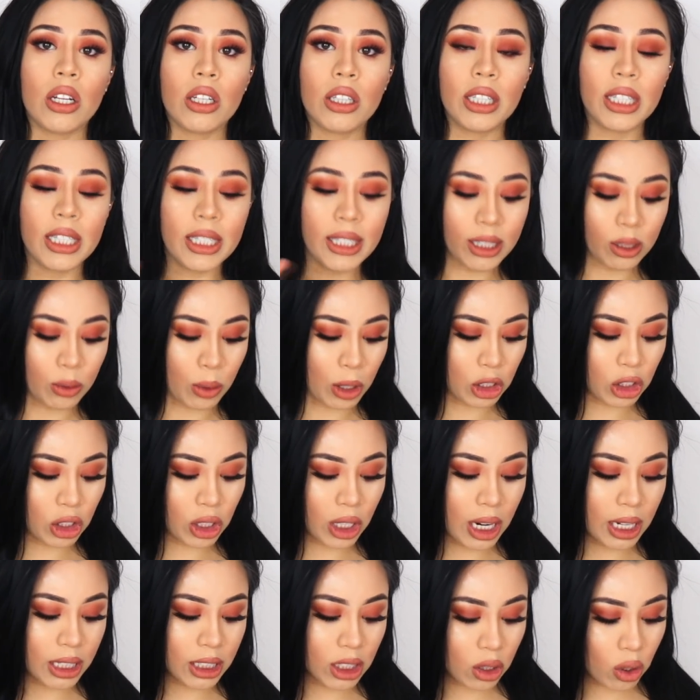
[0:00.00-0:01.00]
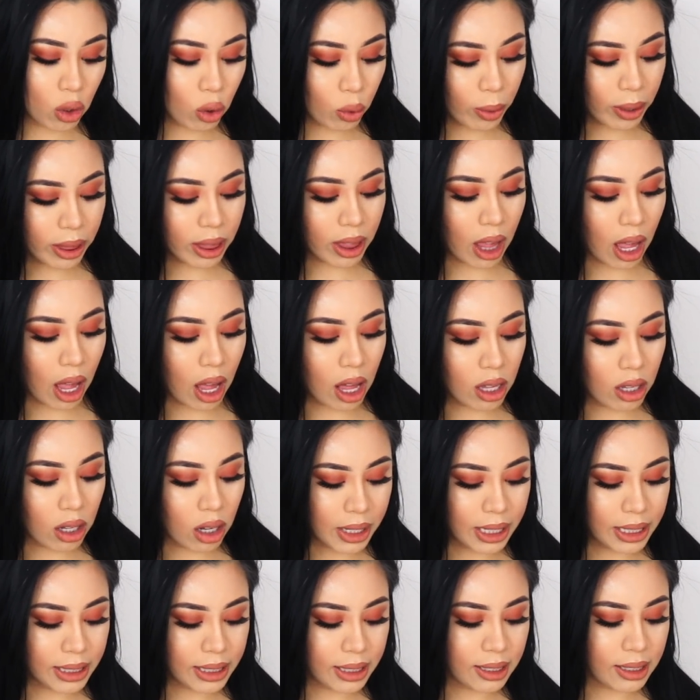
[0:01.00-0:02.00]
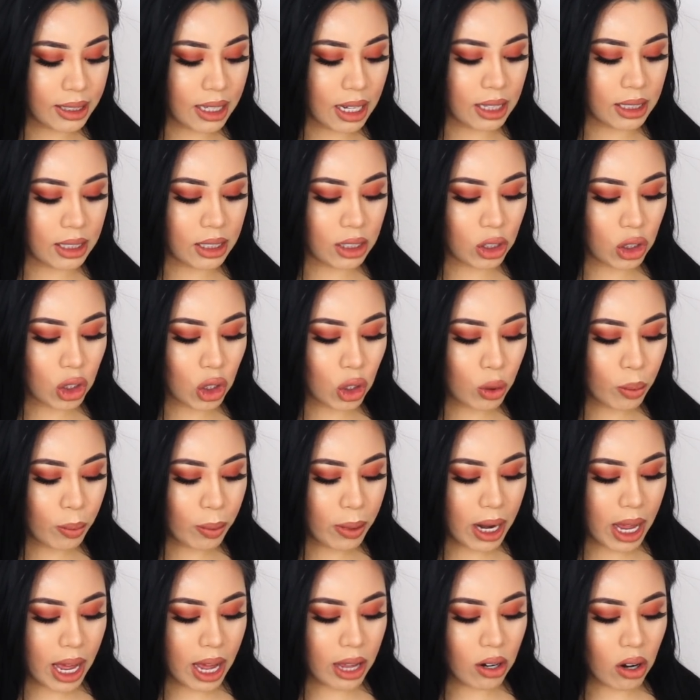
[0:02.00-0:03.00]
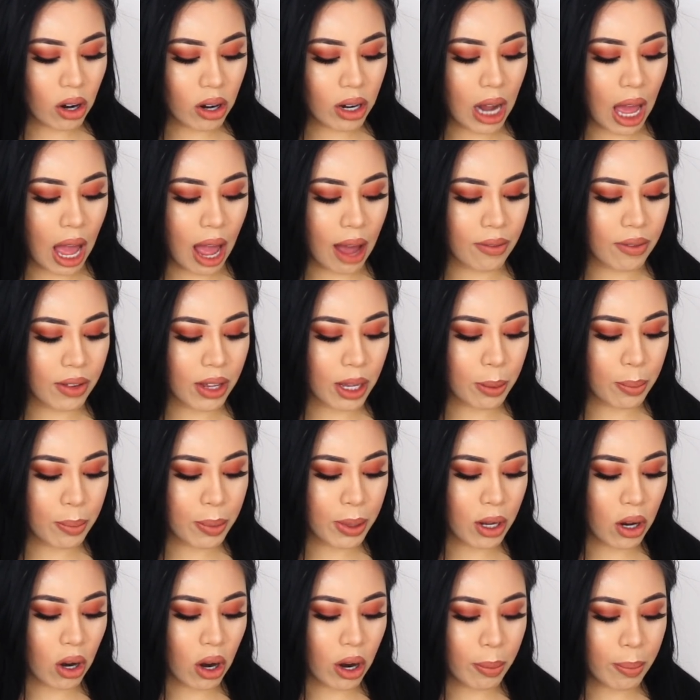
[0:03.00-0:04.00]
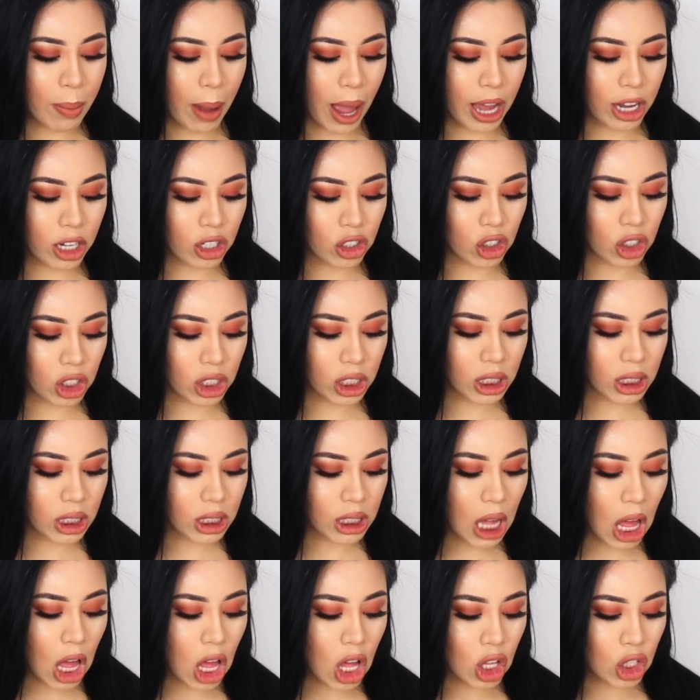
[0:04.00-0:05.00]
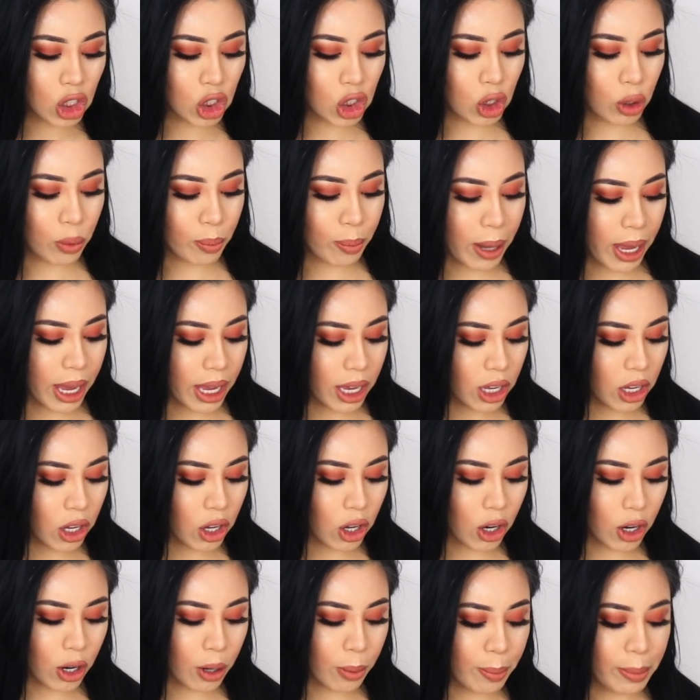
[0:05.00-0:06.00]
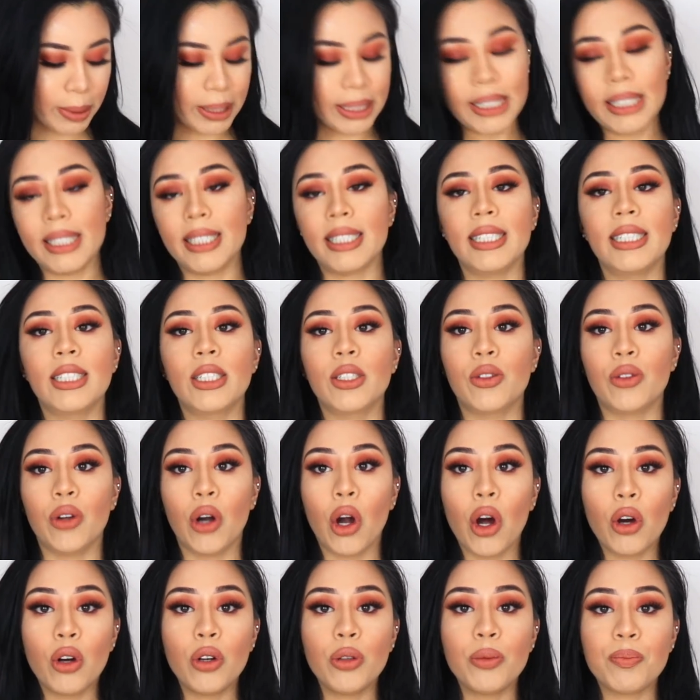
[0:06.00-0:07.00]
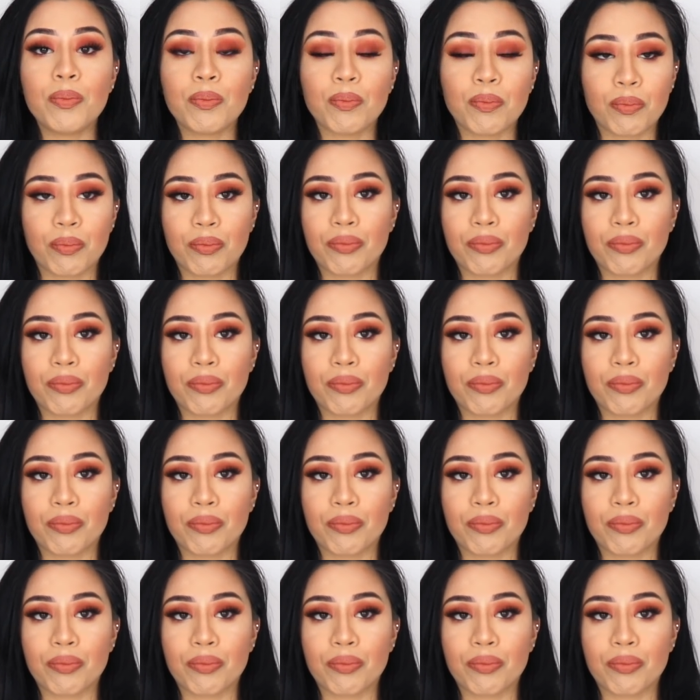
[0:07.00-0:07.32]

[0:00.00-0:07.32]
this question has to do with that. It says, do you plan on having PR packages to make your business grow?